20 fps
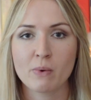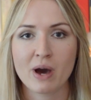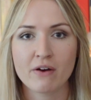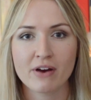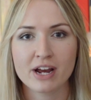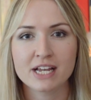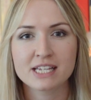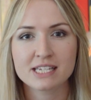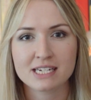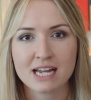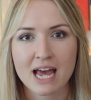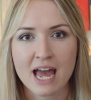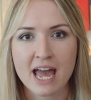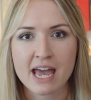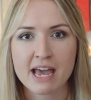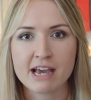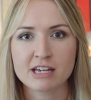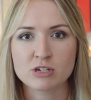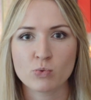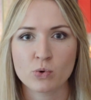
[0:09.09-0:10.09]
where I
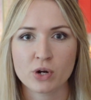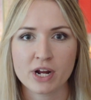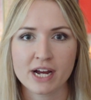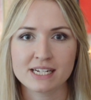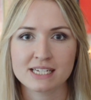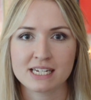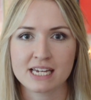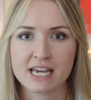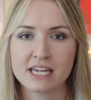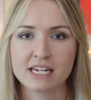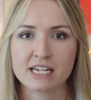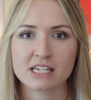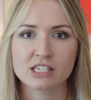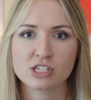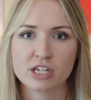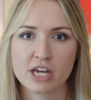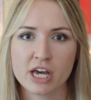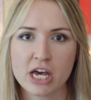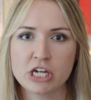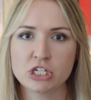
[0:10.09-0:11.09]
stayed, what I did,
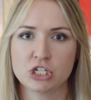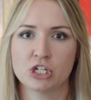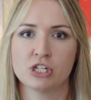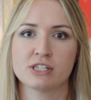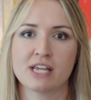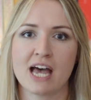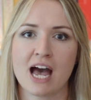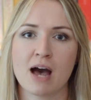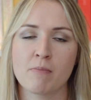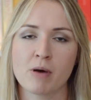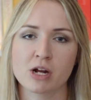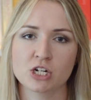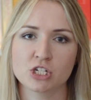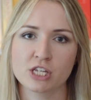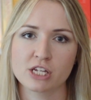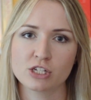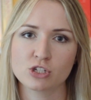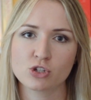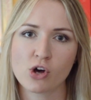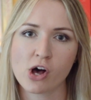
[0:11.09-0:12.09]
excursions, how much
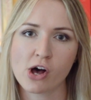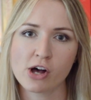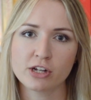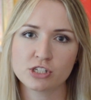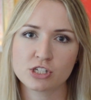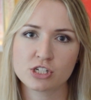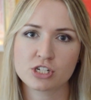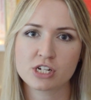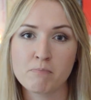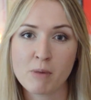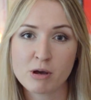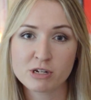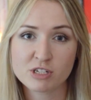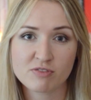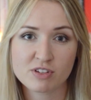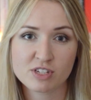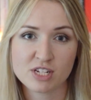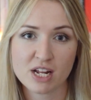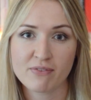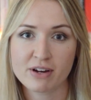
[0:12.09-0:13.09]
things cost. Most
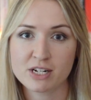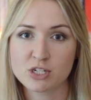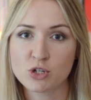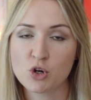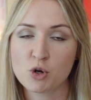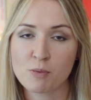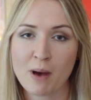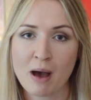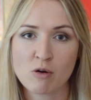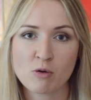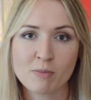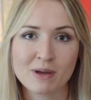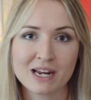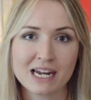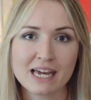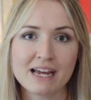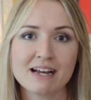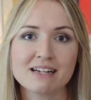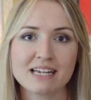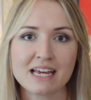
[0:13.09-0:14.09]
of the stuff I talk about will be
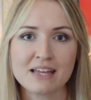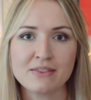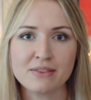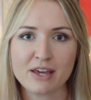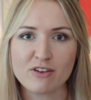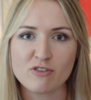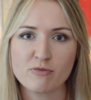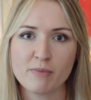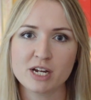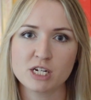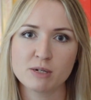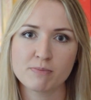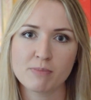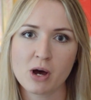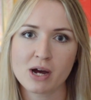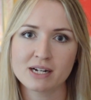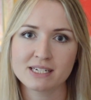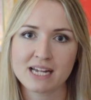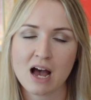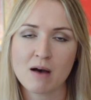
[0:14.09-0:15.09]
linked in the information
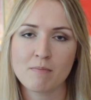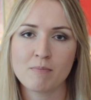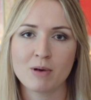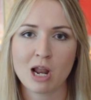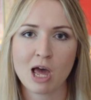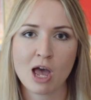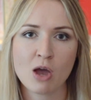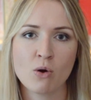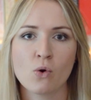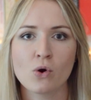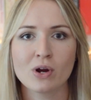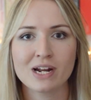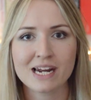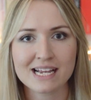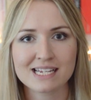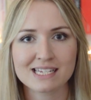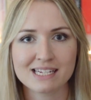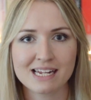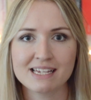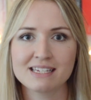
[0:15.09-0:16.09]
bar down below, or at
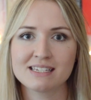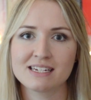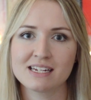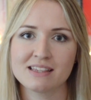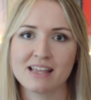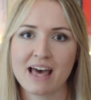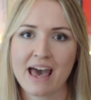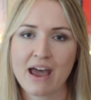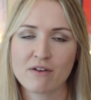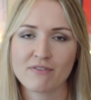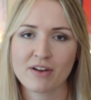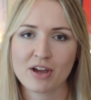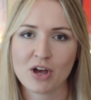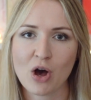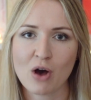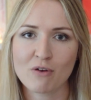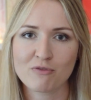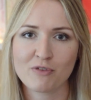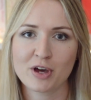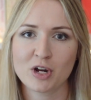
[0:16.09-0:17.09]
least listed there if I
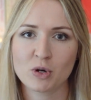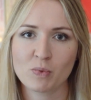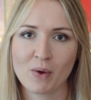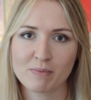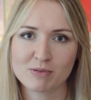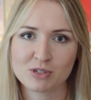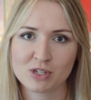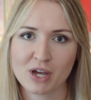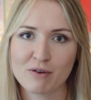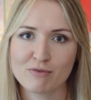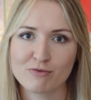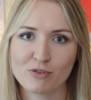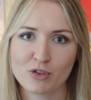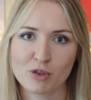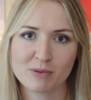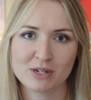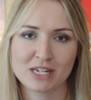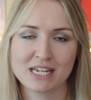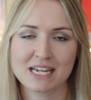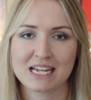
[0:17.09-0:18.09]
can't find a website for
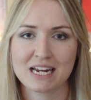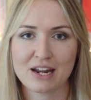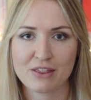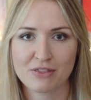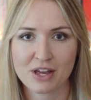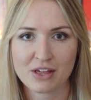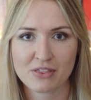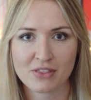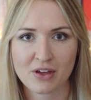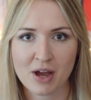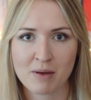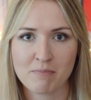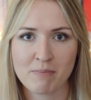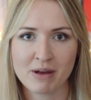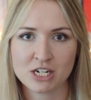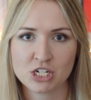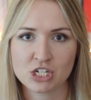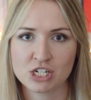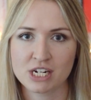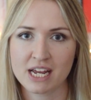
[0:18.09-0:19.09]
the particular thing that I'm
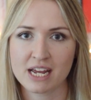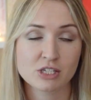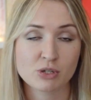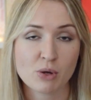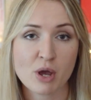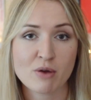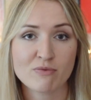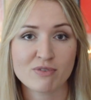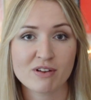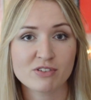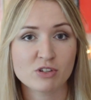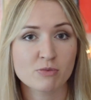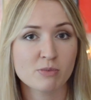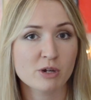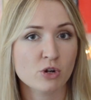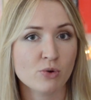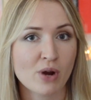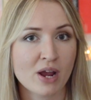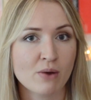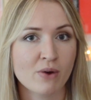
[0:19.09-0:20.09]
mentioning. So hopefully this
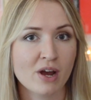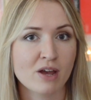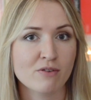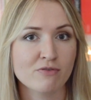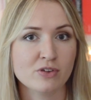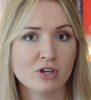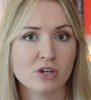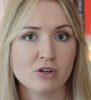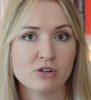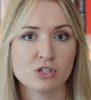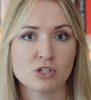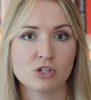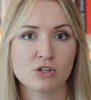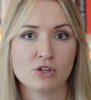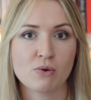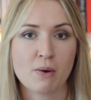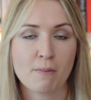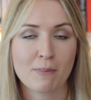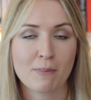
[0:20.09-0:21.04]
will be a great way for you to